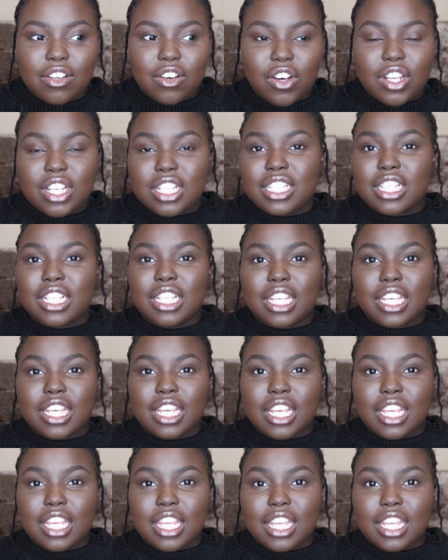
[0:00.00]

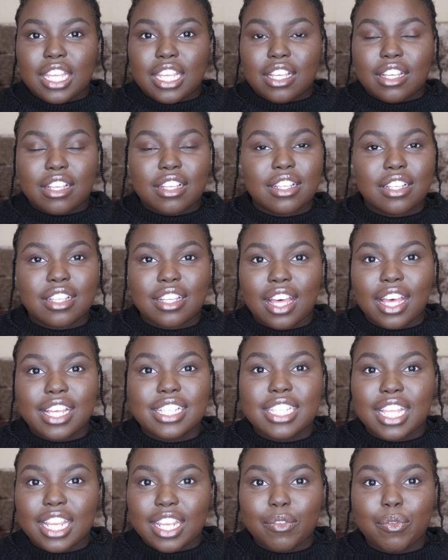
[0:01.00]
honestly, I
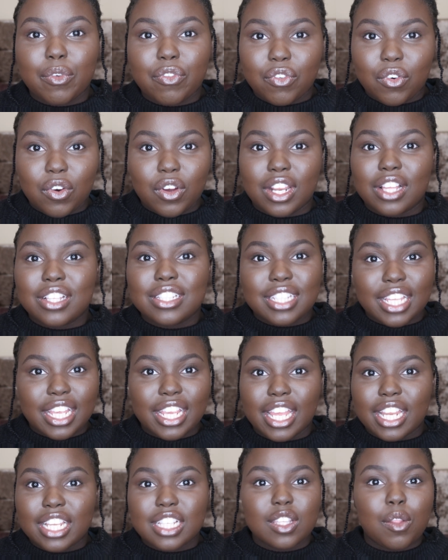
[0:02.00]
said it before and I'll say
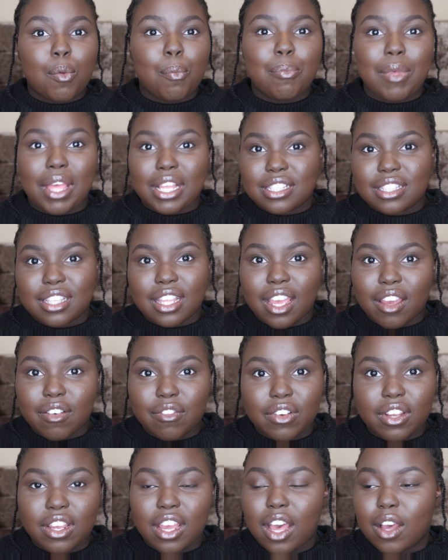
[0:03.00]
again, it's the best thing
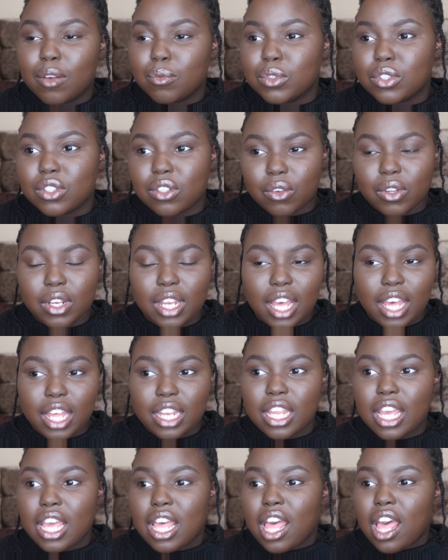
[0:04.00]
ever. I'm so
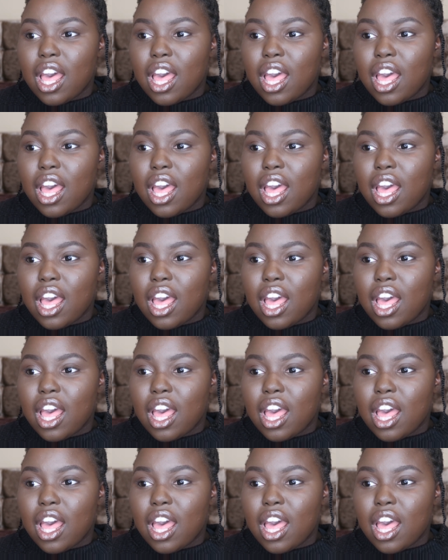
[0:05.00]
glad.